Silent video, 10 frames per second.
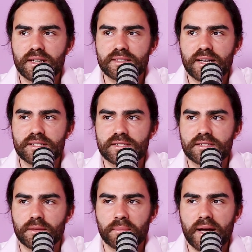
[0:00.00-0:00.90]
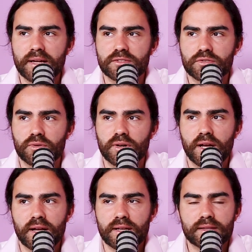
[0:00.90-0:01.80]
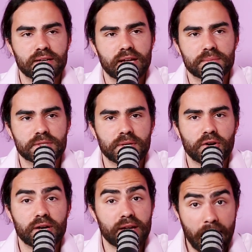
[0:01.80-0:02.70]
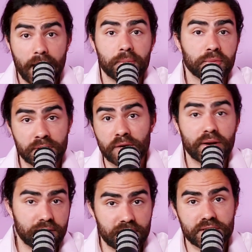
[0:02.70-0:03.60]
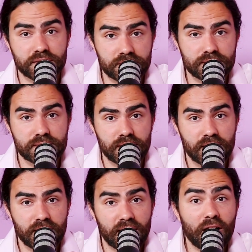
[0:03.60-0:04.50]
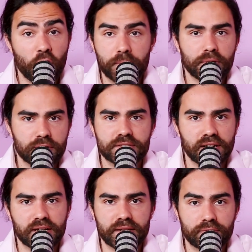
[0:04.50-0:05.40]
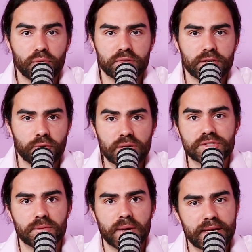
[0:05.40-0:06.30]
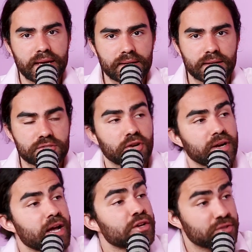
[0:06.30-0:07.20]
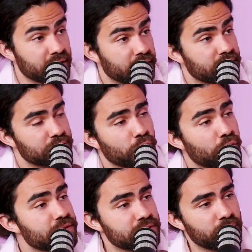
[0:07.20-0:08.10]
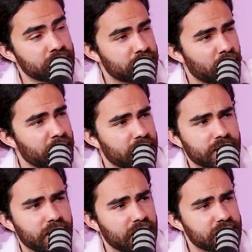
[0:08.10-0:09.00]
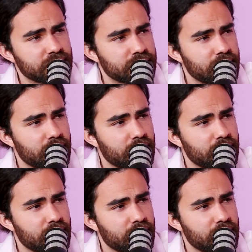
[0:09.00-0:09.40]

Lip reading: It's actually just a bandsaw. The neighbors be going ham with their renovations. I hope it looks ugly for all the noise you're making. Sorry. So the score of the Soweto Derby, I didn't catch it.